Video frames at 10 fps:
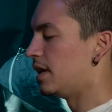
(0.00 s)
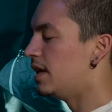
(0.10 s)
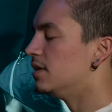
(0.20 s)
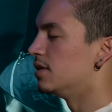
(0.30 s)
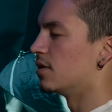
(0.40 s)
an
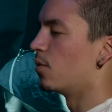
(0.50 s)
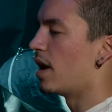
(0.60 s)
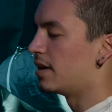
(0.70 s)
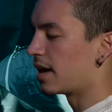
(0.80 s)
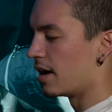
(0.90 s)
easier
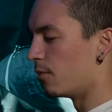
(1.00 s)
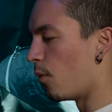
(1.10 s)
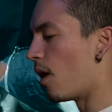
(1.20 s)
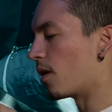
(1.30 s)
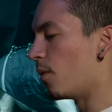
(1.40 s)
way to kind of
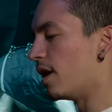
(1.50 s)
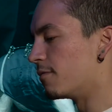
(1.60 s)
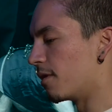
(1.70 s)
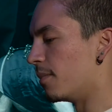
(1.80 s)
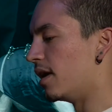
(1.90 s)
walk away
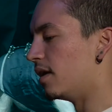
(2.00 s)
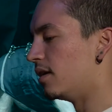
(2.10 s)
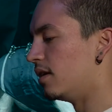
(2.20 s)
from it.